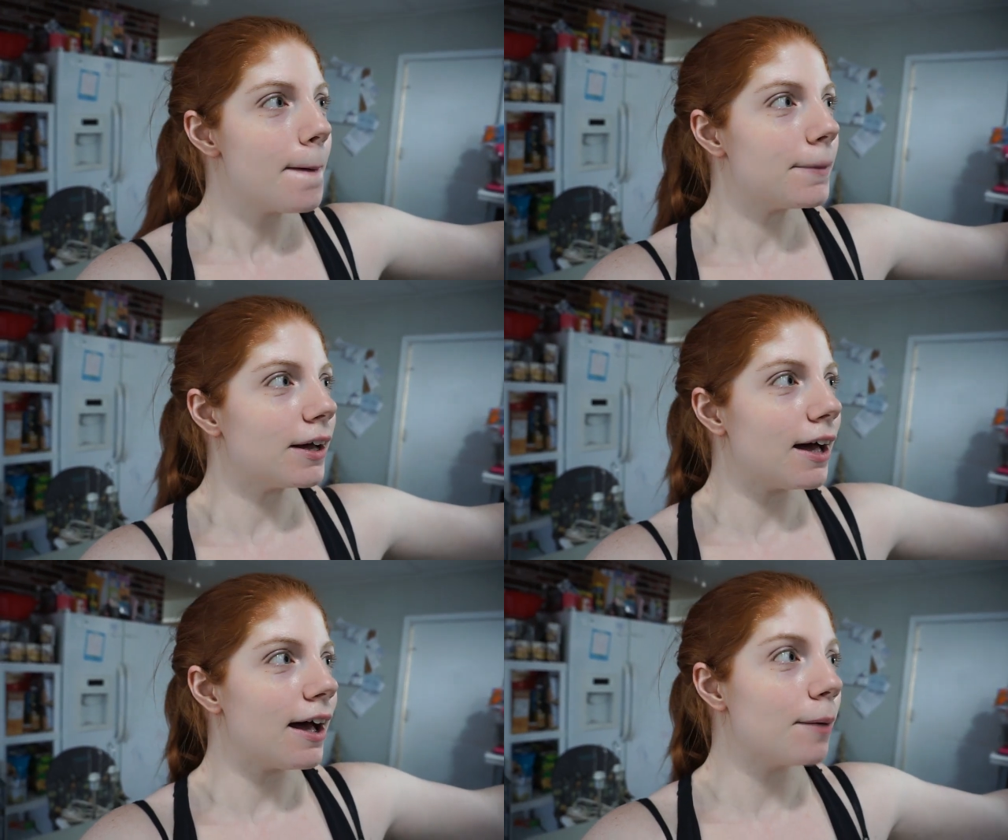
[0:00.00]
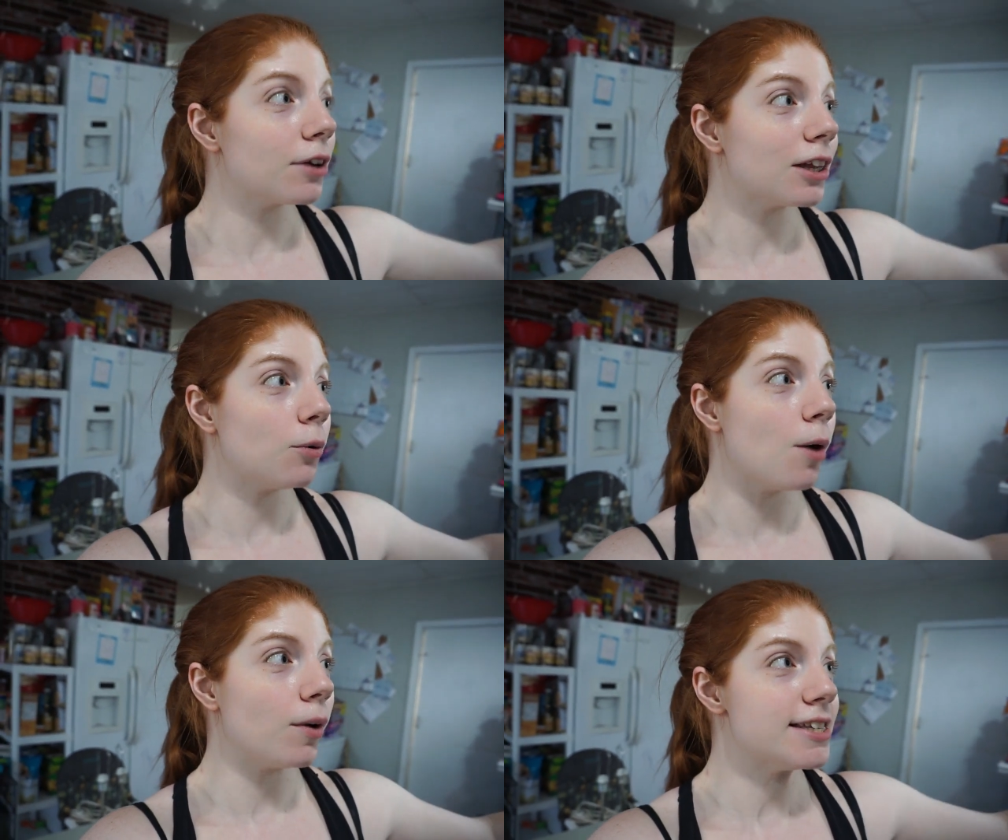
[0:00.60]
but I really
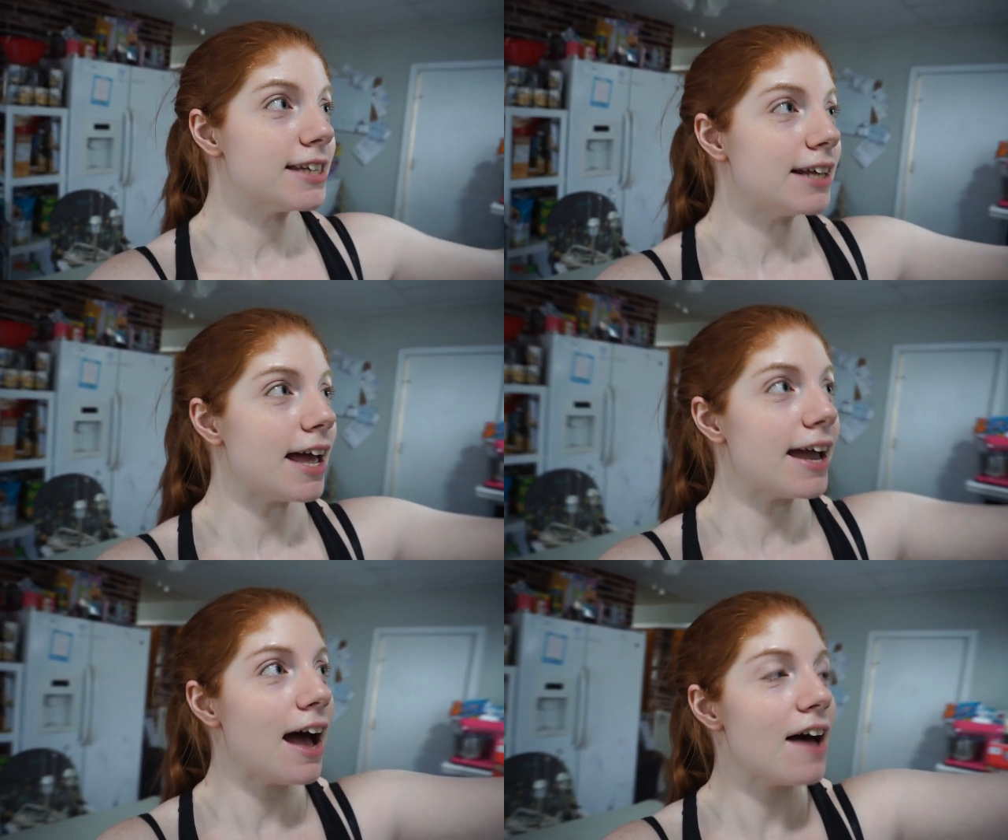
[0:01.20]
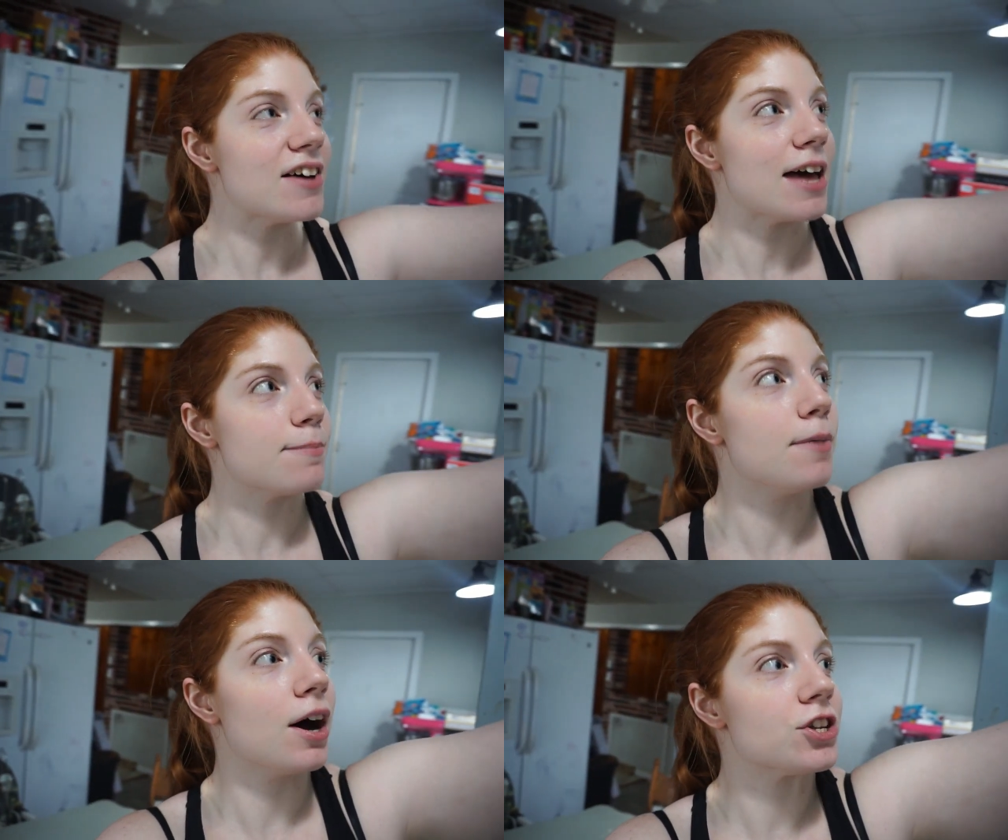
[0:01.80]
want one today. I haven't had
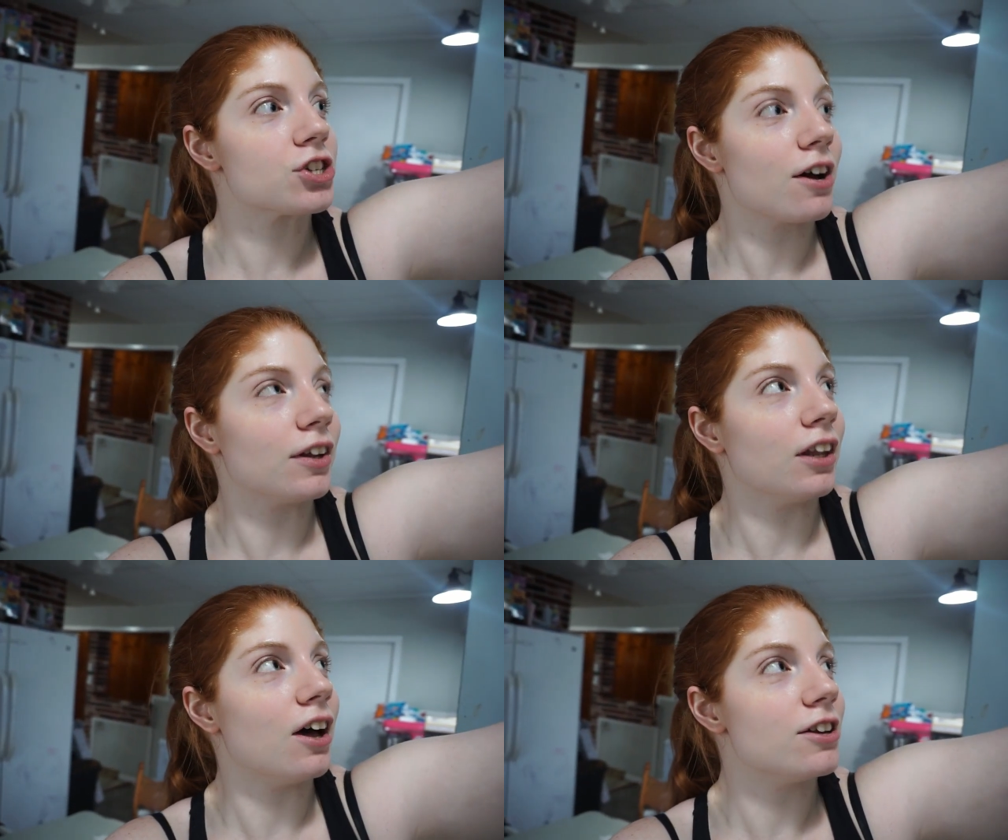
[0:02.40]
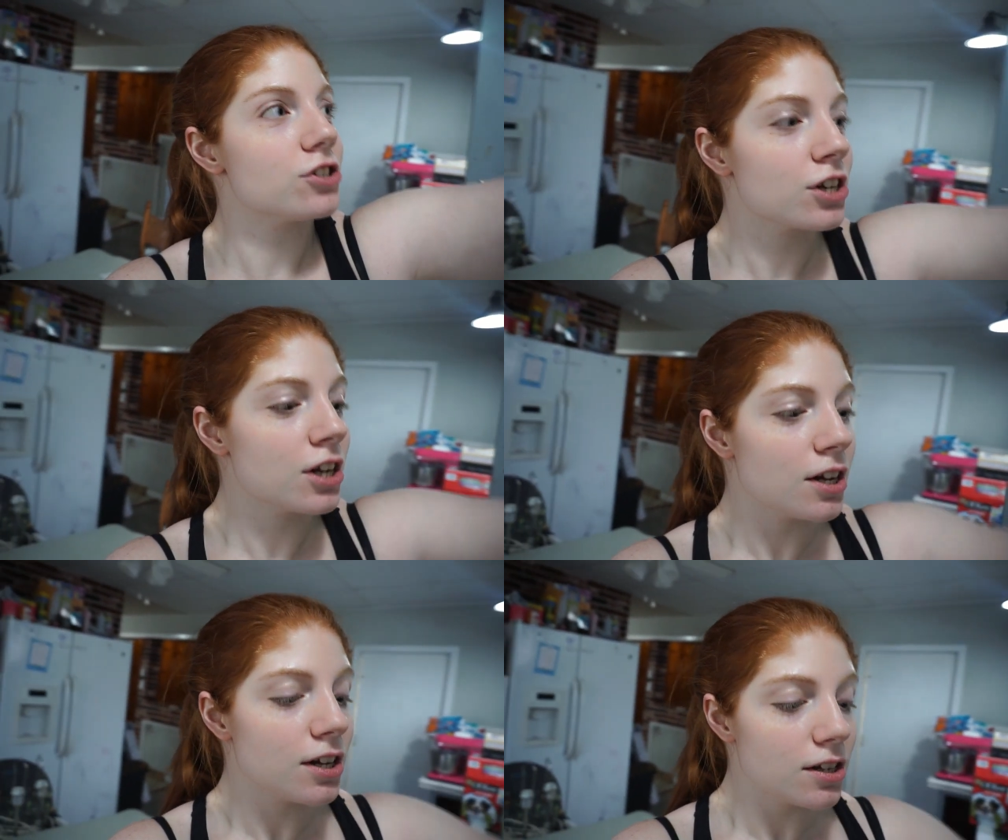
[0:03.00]
much of a lunch,
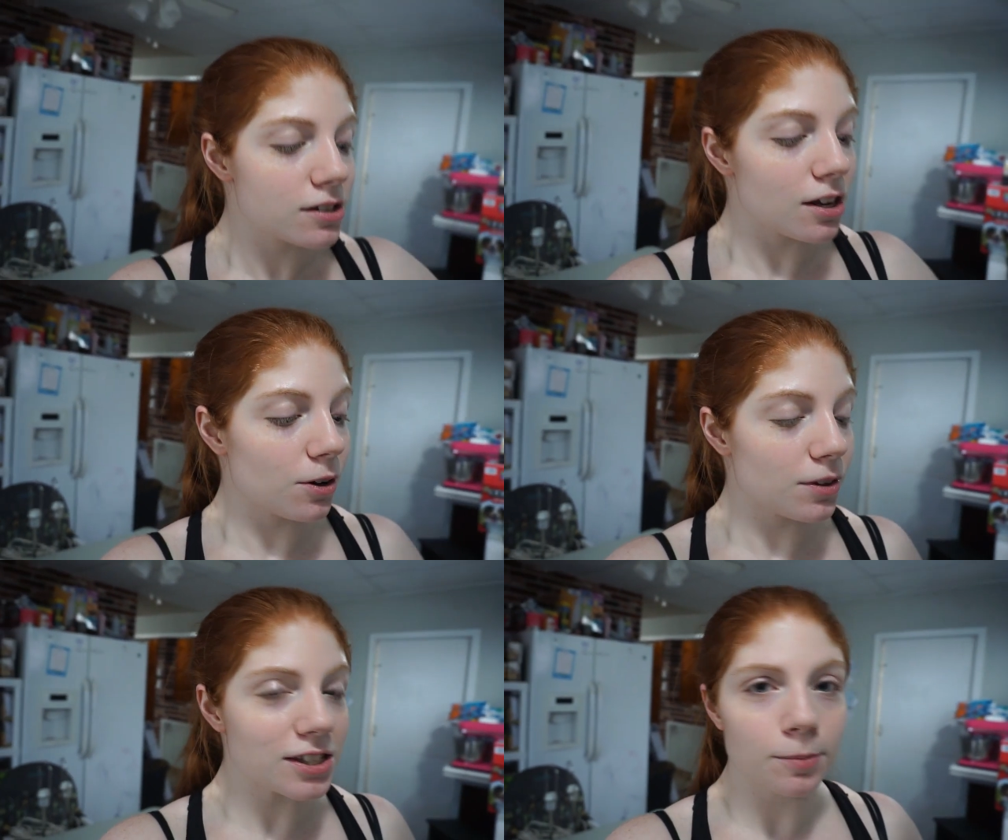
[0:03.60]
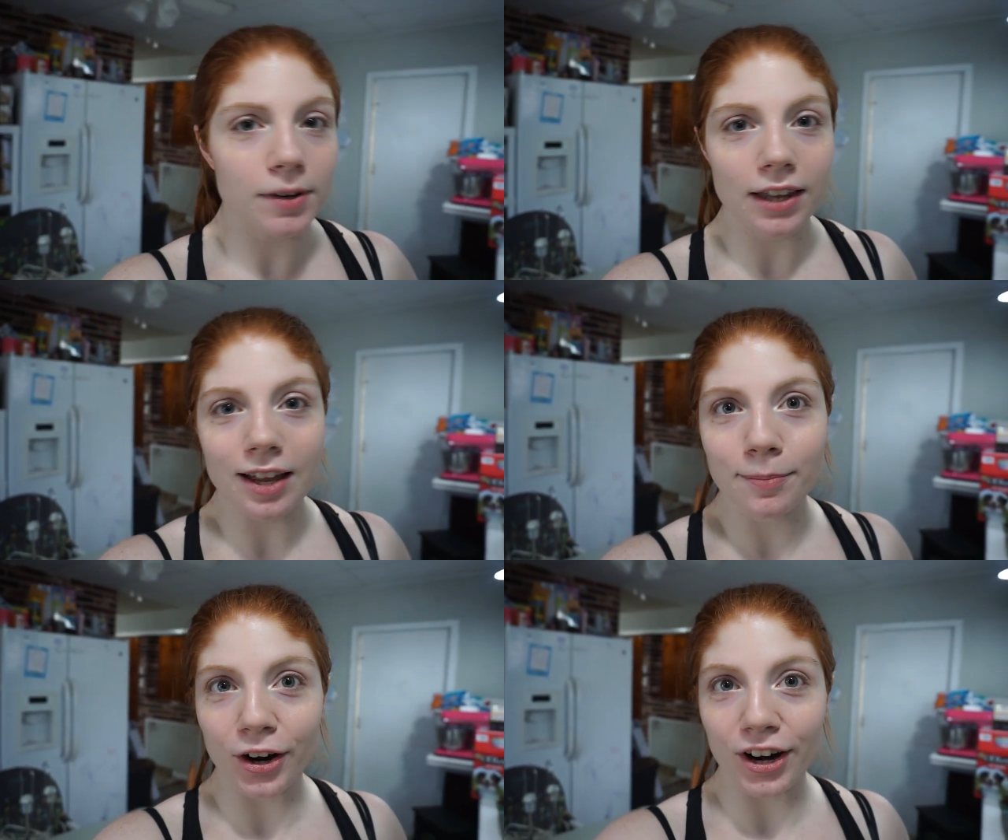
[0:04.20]
so this will be
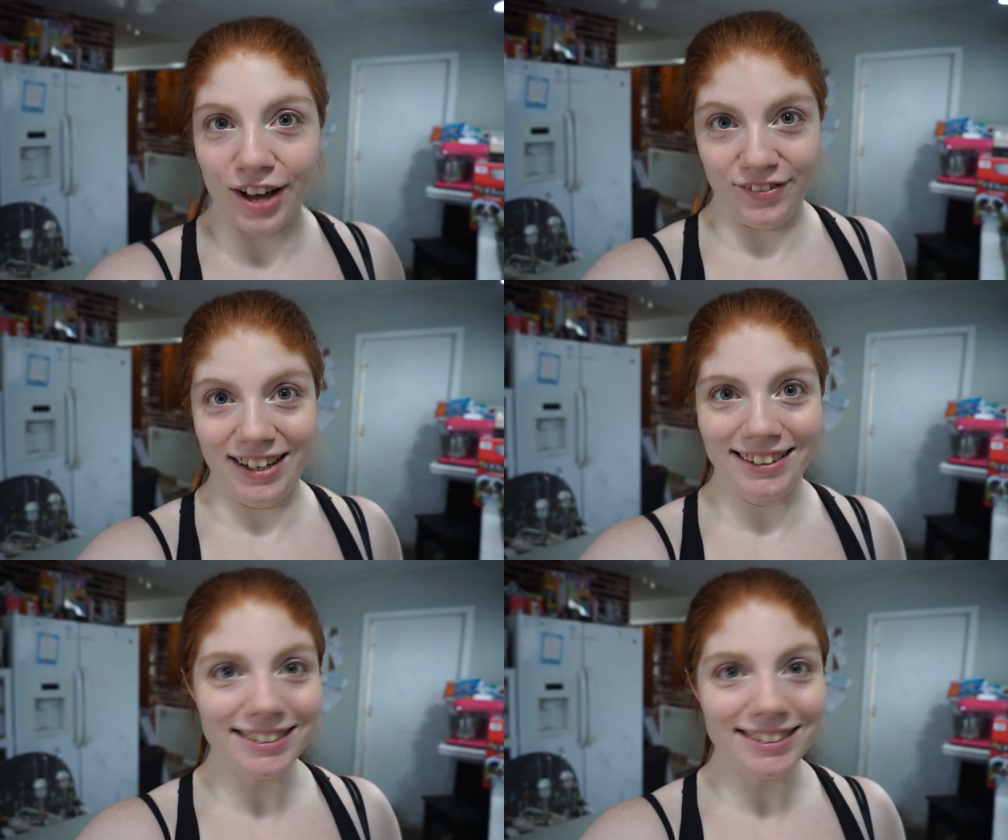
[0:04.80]
like part of it.